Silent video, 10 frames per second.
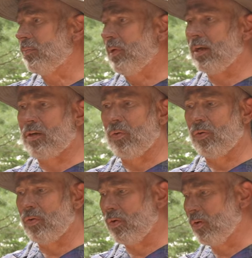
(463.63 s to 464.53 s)
the back
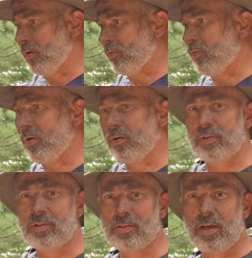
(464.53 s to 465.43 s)
corner of one of
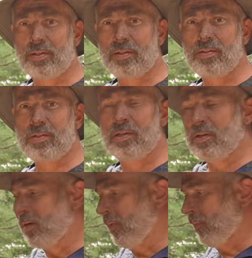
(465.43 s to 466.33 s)
these sections
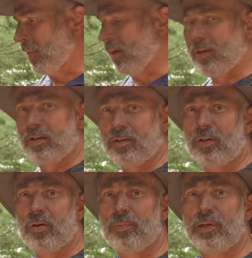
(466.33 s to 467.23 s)
that I can
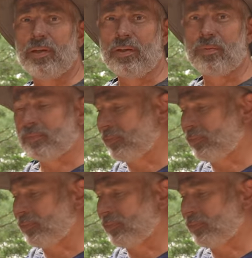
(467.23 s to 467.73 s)
cure meat in.